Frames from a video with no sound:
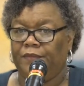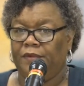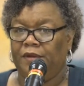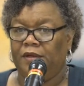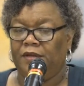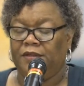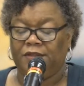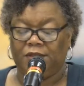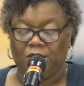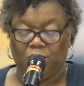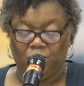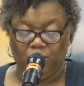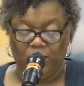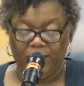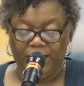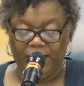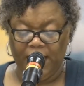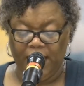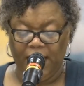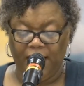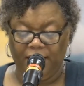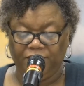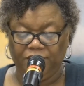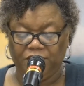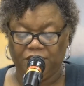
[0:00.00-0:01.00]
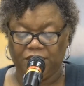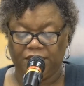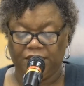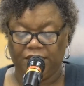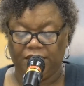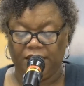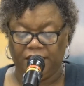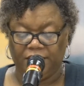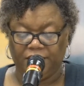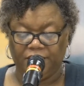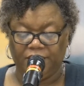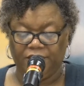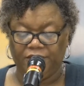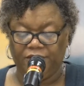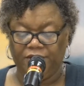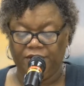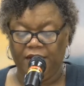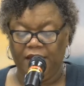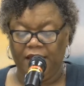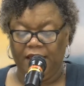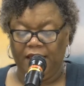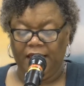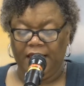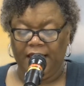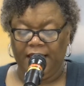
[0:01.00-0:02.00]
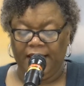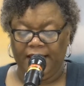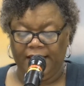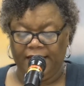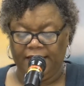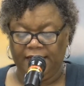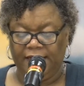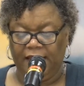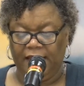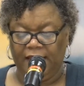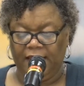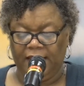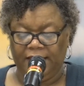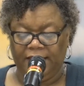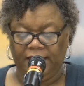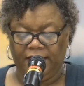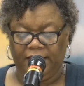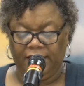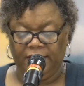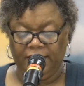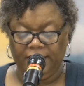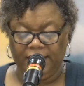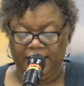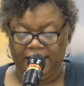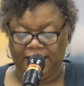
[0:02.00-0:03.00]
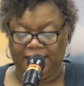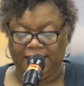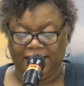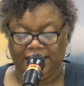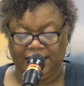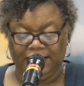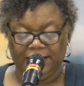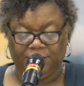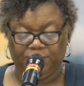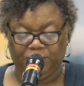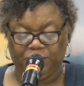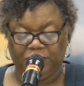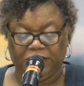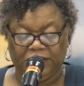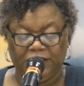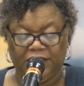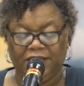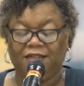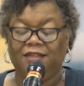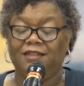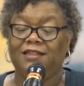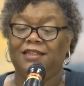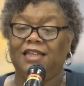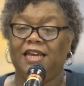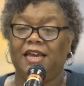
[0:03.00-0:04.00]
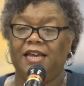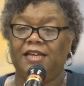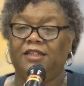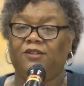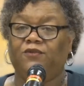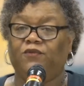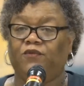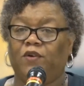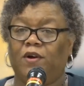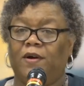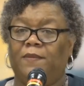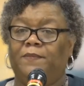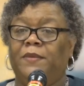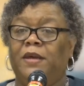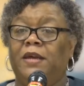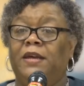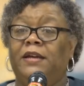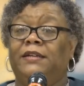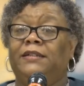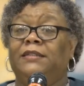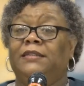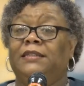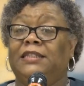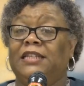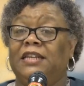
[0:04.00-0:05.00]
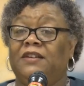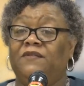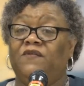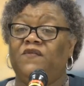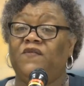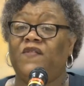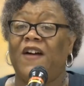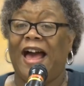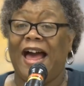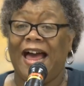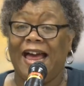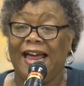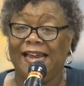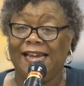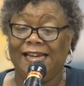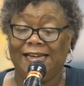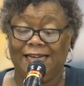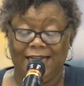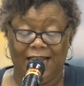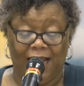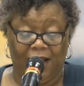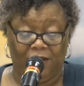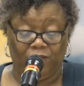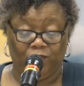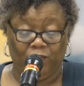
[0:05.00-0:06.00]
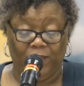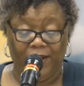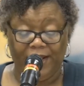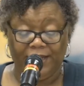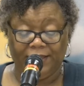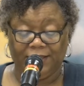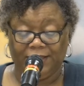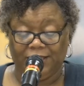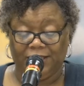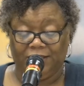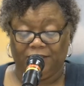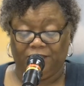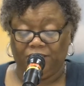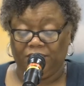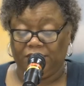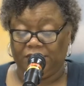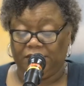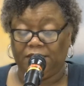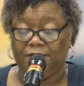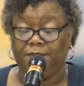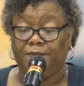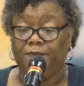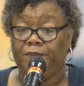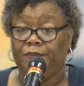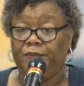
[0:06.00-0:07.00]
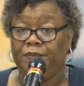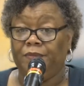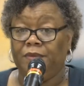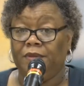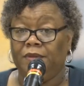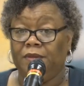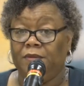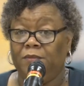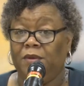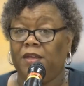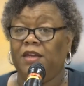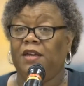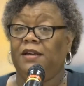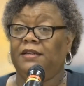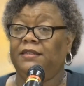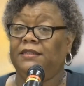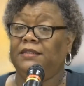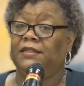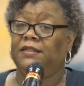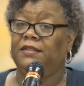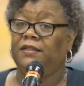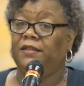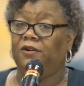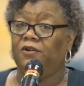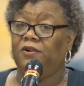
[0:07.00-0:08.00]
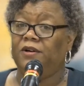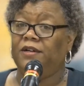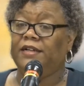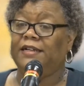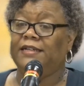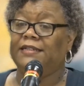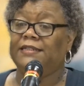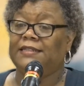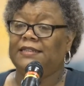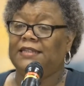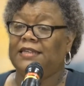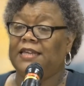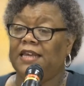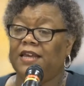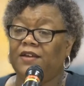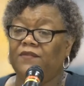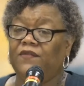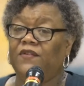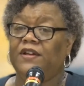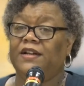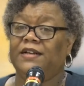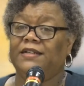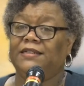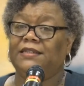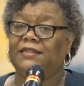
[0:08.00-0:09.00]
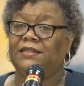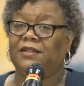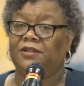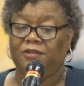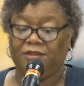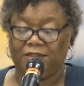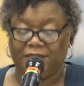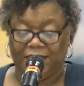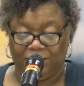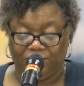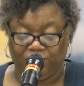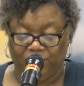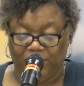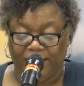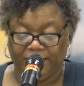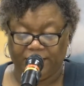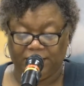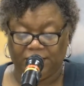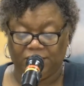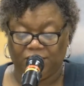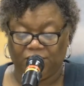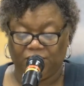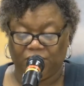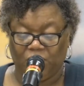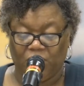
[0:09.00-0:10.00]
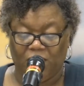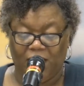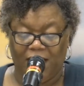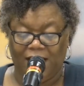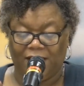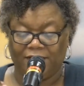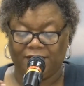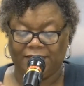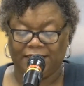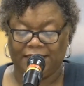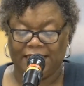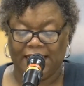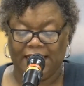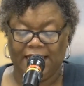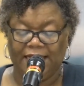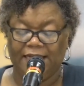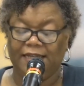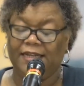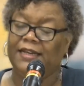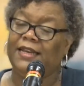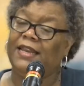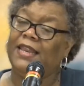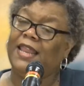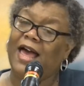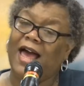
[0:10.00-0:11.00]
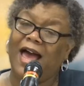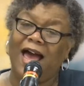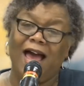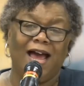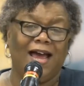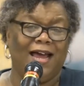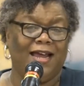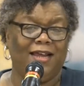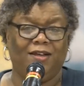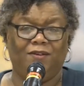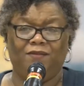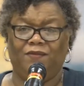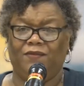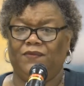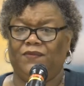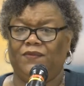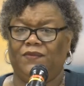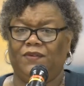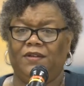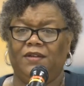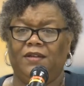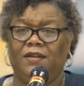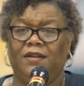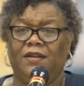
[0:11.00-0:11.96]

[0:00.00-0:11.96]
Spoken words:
So we have to learn and look at these particular things from divine directives, because the Lord has given us those directives for our daily life,